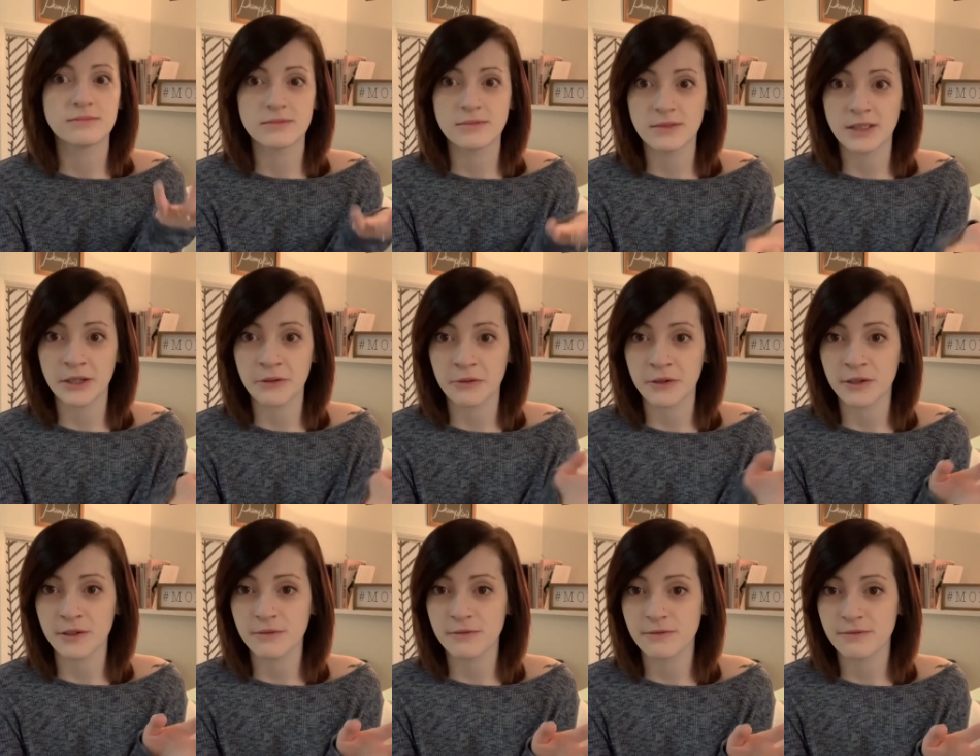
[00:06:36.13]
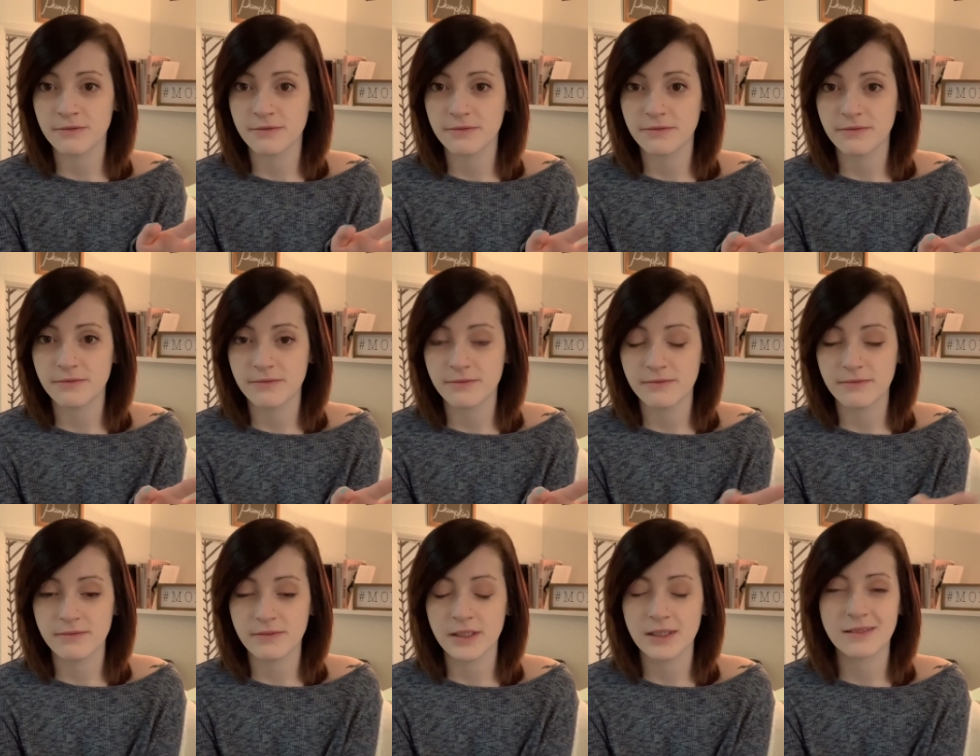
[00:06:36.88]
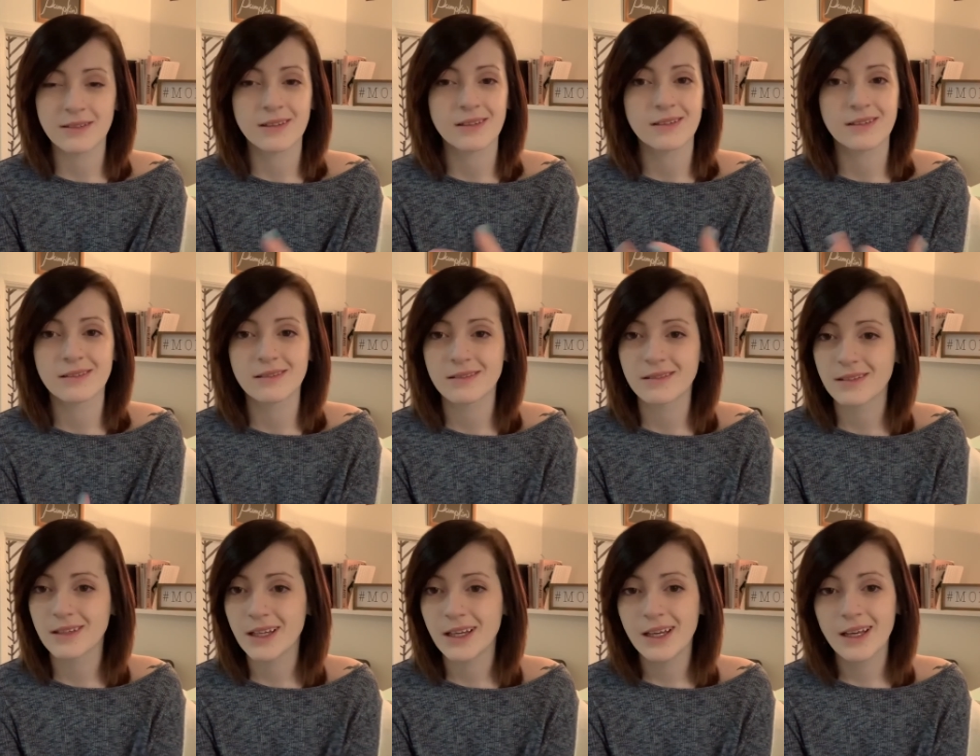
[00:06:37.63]
get rid of it.
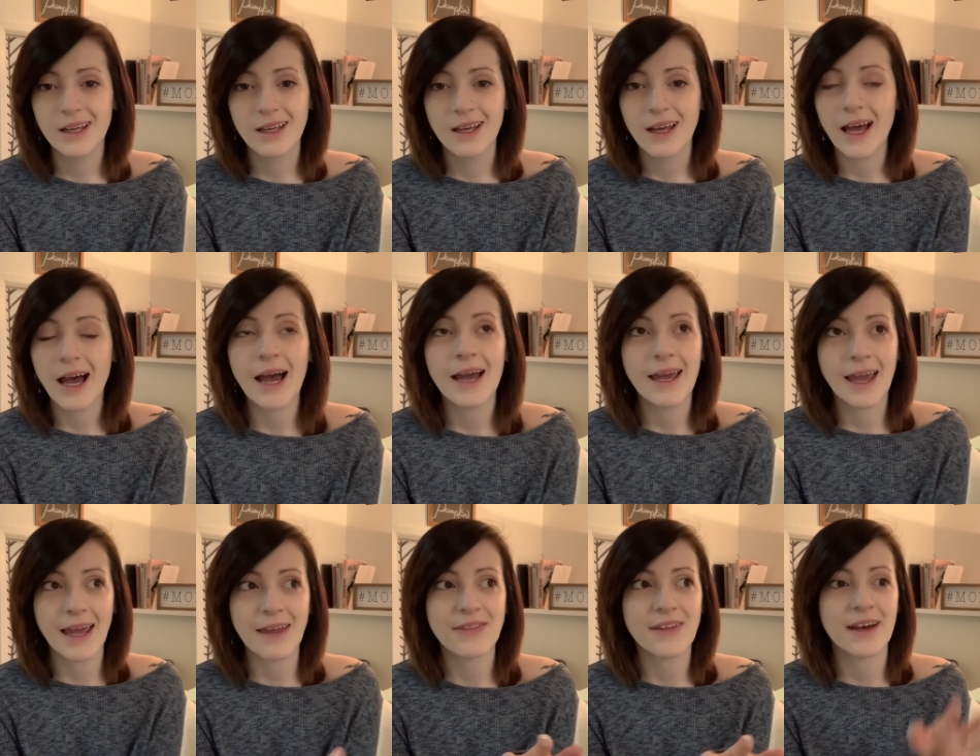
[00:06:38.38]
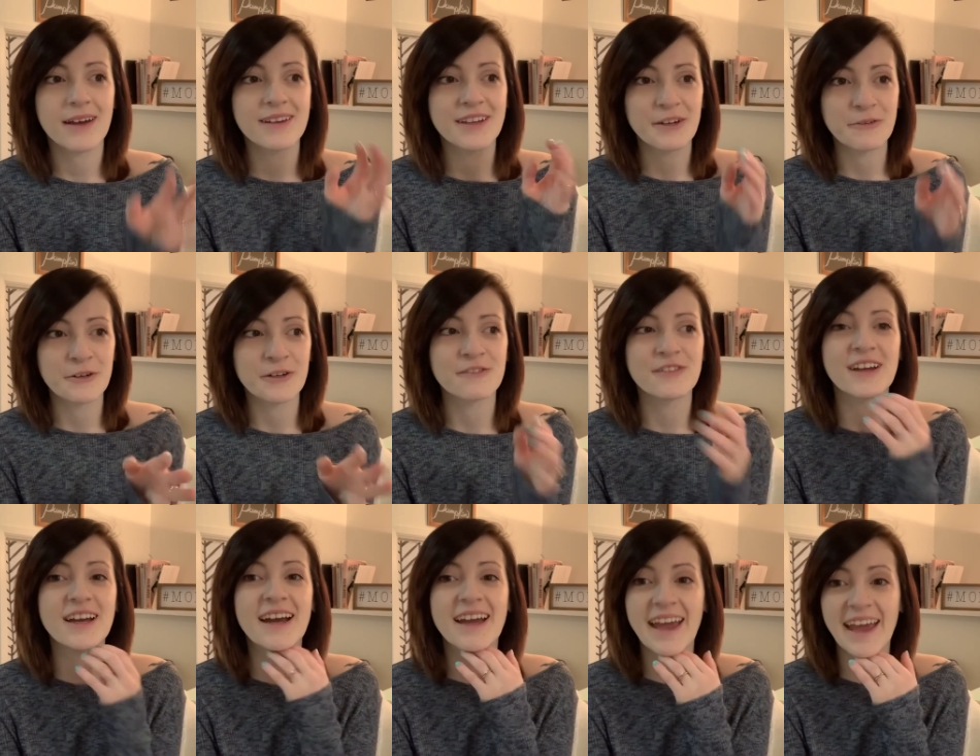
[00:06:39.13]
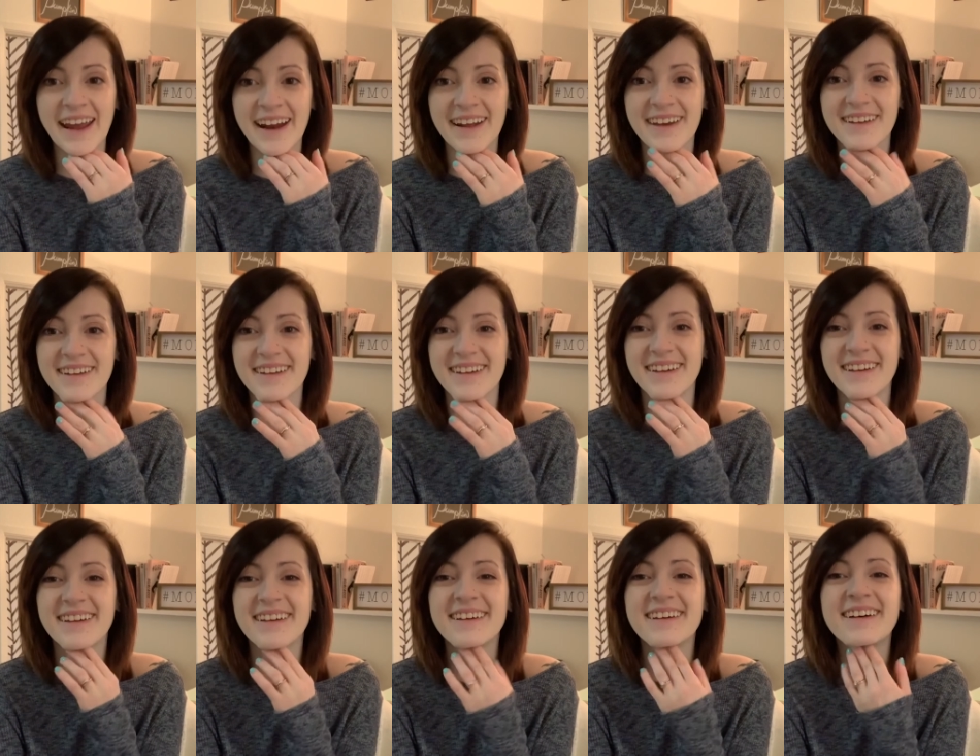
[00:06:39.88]
I hate that, get rid of it. I hate it.
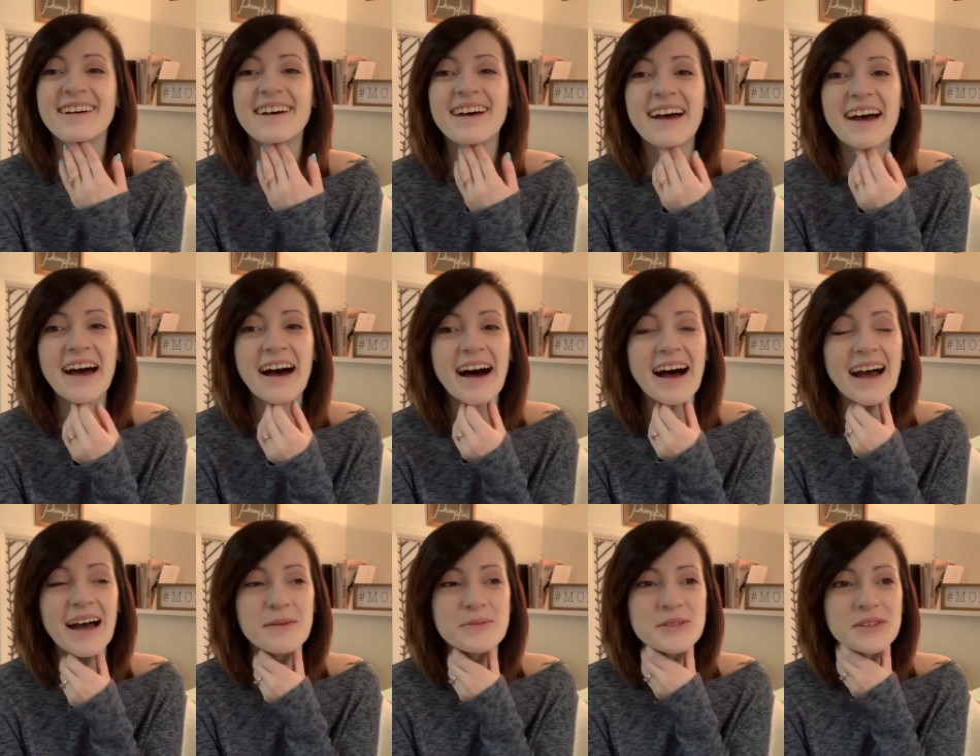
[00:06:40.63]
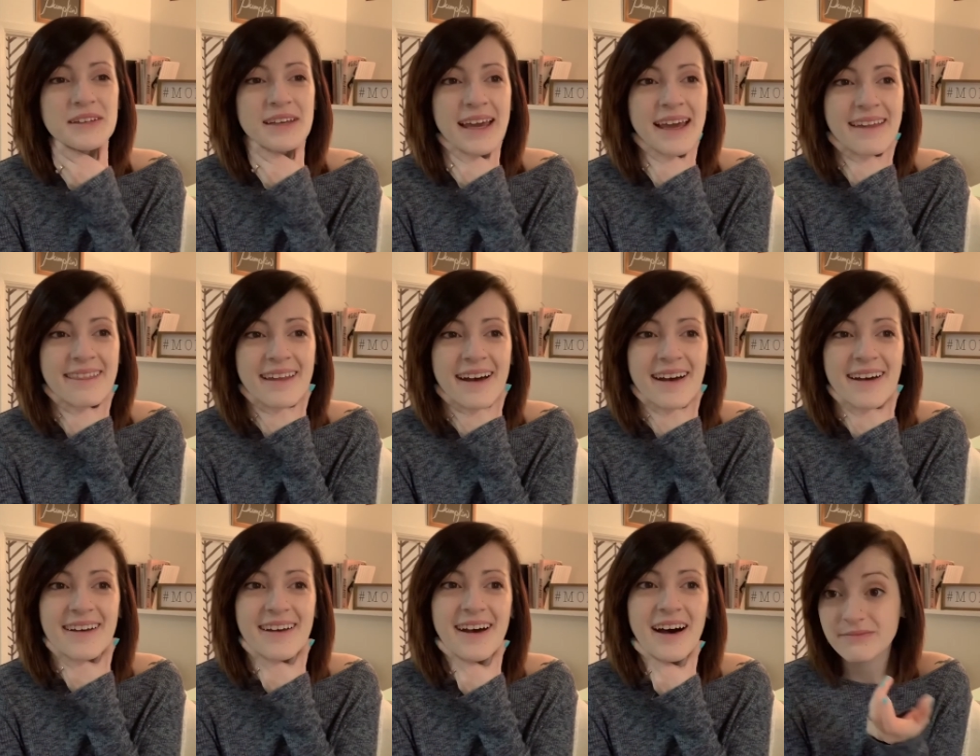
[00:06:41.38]
I absolutely hate that.